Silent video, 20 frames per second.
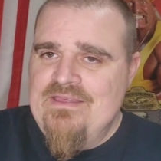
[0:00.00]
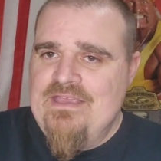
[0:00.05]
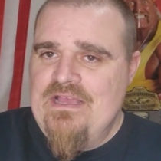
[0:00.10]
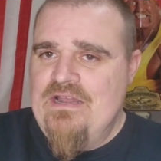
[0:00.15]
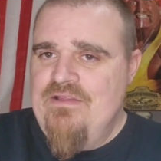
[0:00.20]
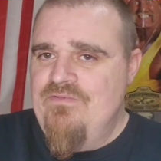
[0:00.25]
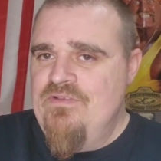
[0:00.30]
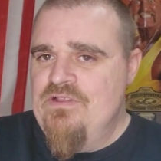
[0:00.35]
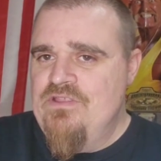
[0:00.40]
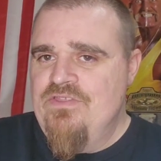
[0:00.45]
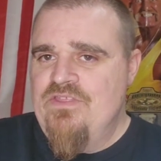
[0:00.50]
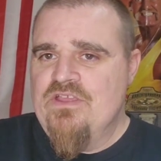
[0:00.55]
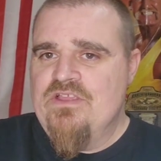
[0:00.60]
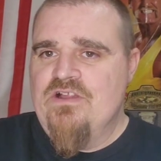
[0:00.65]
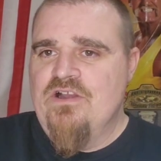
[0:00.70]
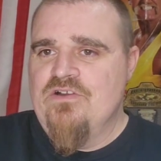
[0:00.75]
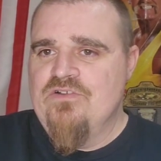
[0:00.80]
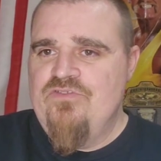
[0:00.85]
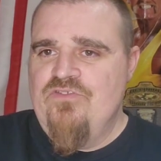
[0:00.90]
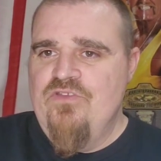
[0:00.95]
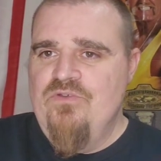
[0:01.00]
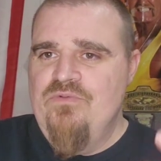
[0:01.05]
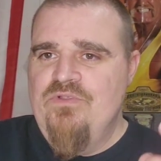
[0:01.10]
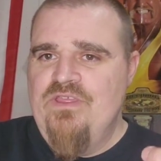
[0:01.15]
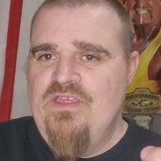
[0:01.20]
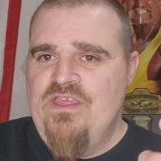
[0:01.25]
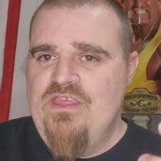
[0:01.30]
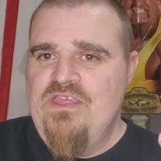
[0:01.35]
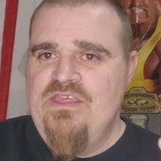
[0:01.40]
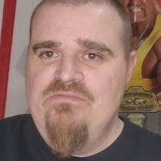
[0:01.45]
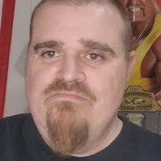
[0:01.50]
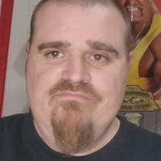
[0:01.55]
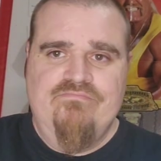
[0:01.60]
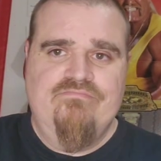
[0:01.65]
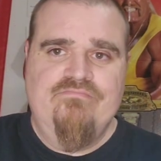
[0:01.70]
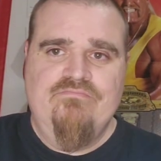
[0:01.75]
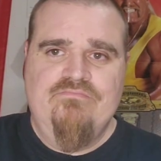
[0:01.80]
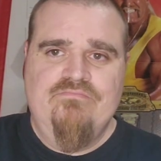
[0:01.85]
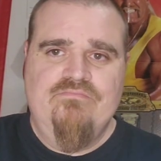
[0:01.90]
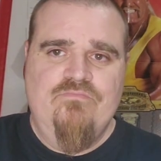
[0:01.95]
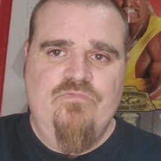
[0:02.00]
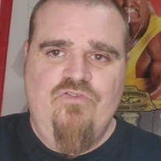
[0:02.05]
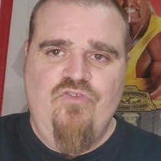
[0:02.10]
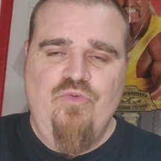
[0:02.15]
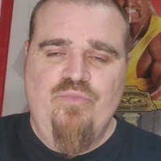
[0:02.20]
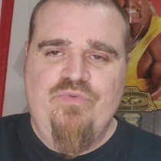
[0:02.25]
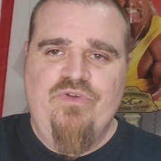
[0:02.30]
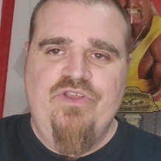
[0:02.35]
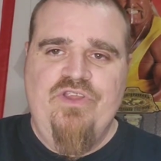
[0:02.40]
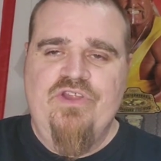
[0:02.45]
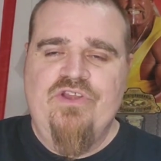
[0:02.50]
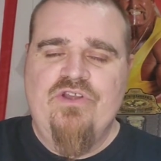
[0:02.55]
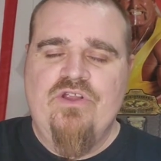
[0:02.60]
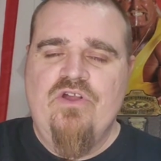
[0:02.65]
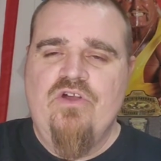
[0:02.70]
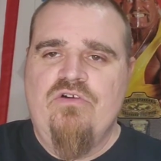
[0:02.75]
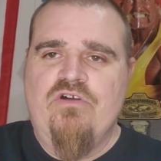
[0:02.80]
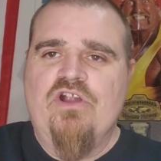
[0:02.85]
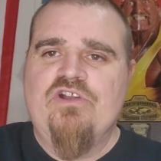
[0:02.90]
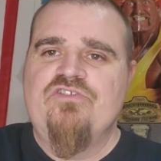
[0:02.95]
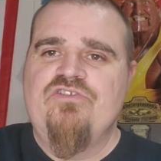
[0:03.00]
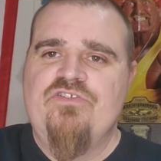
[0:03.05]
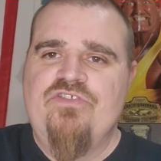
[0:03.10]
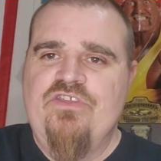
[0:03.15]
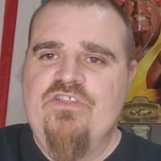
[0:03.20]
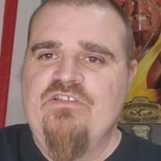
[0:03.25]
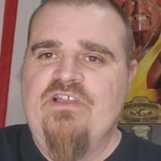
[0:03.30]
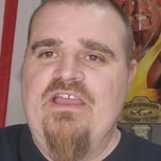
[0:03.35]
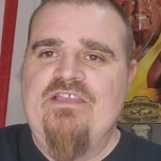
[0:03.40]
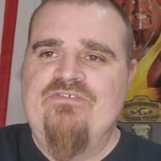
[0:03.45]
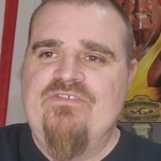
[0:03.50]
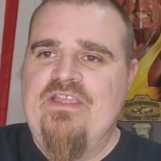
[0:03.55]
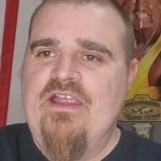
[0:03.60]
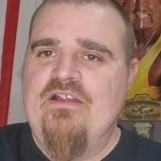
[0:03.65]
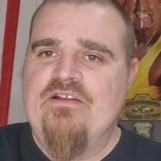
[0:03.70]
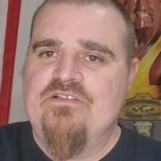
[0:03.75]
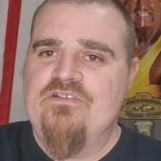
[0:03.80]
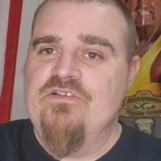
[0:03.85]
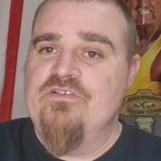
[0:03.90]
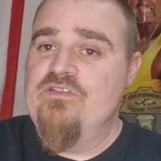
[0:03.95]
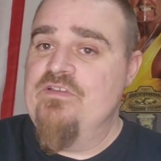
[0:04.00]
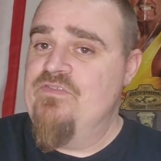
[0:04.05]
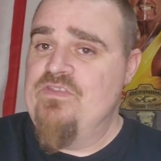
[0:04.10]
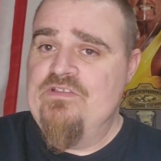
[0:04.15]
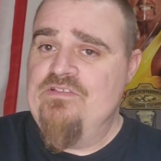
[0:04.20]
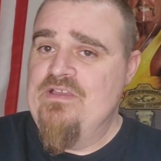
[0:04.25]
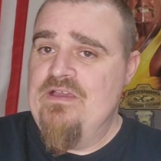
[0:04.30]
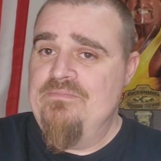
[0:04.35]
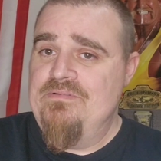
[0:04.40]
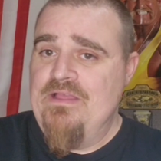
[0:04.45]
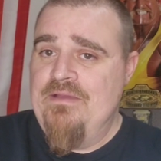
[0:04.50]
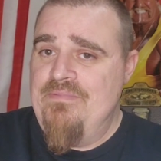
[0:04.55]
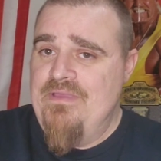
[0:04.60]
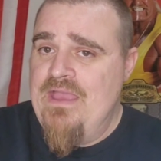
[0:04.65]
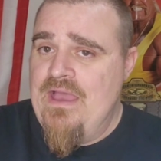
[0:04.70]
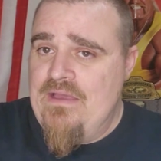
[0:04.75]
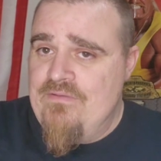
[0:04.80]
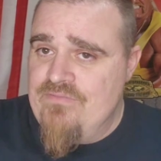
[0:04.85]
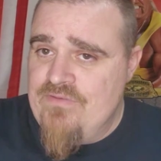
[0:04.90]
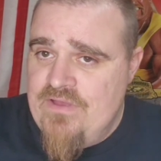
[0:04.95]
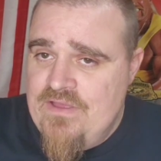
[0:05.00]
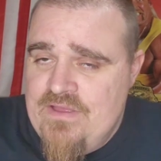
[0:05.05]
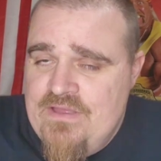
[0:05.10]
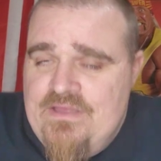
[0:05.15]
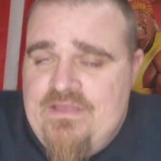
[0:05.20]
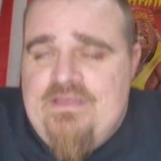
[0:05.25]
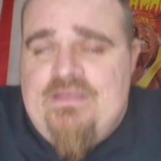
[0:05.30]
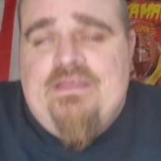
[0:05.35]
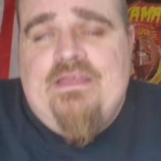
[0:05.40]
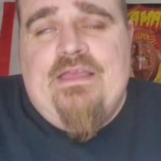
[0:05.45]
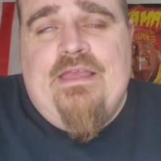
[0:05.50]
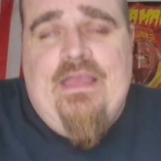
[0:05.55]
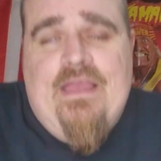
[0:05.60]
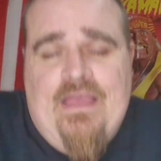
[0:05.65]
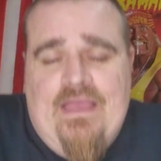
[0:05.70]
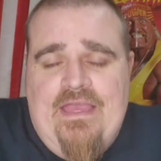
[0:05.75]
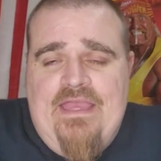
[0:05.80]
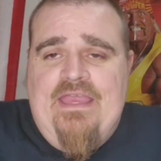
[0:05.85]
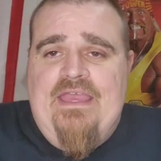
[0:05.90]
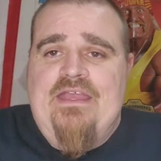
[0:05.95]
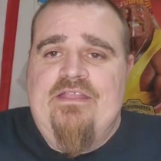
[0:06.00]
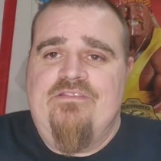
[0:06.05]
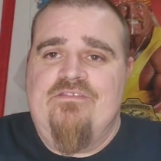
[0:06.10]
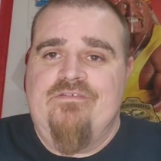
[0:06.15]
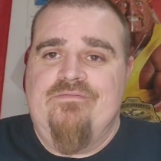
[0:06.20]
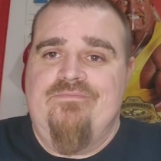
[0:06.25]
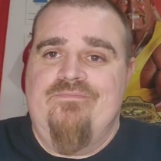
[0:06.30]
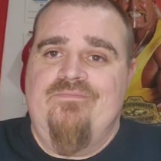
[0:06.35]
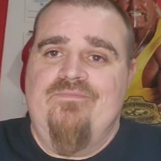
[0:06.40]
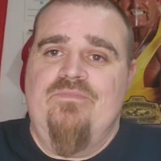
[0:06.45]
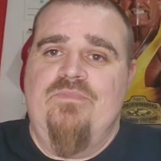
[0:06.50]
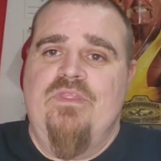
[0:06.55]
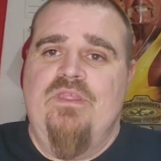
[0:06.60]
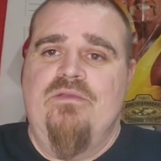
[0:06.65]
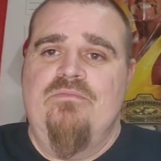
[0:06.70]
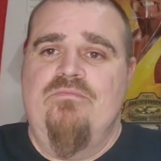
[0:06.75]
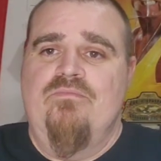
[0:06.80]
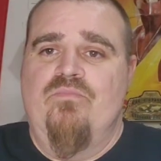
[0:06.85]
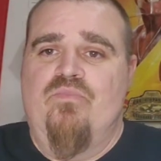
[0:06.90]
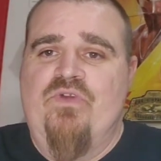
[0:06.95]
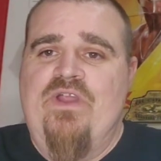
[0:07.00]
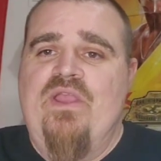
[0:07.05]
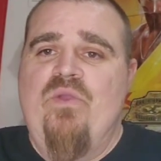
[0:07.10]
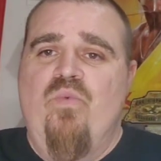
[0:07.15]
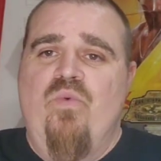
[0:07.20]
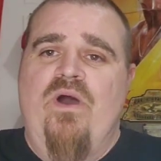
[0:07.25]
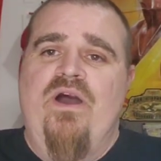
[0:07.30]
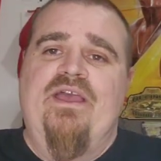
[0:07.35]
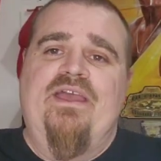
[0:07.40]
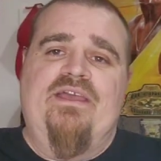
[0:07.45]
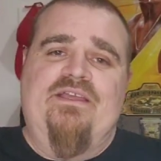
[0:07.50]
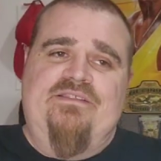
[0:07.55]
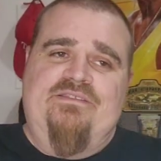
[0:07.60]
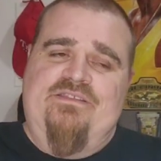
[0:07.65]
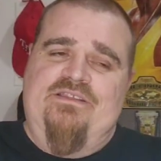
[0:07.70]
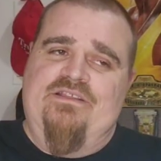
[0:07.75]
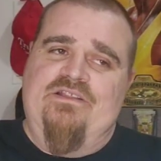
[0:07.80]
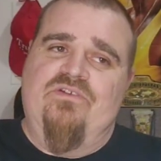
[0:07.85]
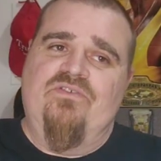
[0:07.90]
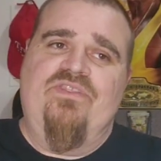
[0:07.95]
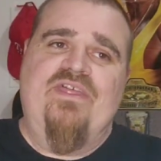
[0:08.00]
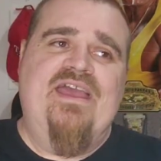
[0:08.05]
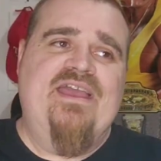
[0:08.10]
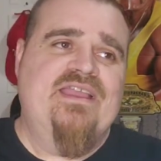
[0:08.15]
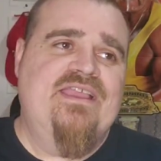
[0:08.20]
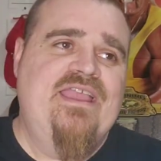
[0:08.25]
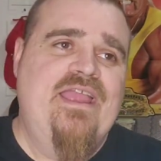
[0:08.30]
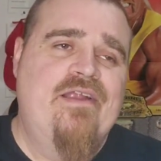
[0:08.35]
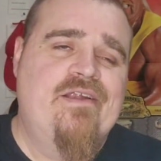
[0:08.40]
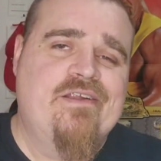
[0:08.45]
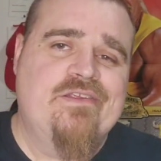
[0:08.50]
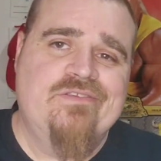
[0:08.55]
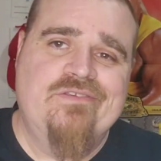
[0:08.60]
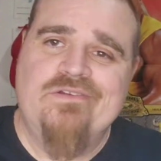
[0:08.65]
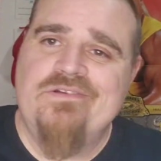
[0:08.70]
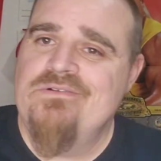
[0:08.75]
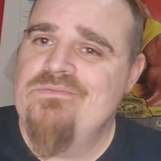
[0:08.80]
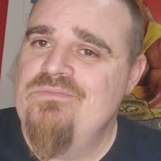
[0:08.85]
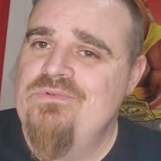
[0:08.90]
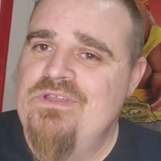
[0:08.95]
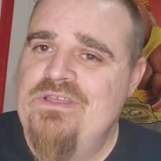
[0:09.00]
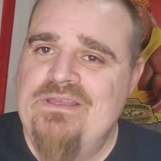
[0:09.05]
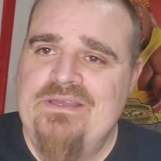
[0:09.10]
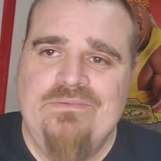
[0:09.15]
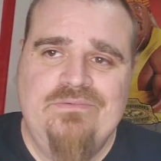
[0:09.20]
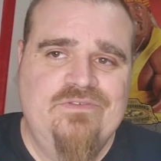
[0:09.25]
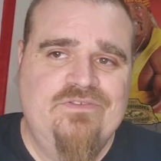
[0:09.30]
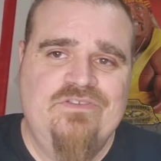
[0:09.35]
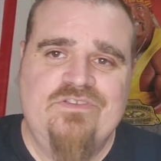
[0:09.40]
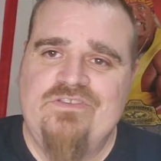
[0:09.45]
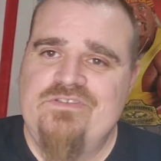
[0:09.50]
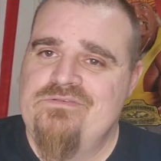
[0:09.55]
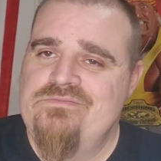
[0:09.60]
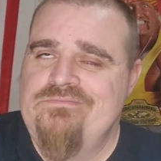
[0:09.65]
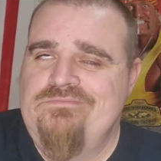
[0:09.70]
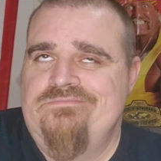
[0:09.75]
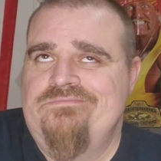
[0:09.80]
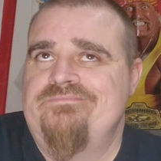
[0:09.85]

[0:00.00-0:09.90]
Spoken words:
kind of into the cartoony, superhero, larger-than-life characters of the WWF. And Bray Wyatt, you know, that character, it was just,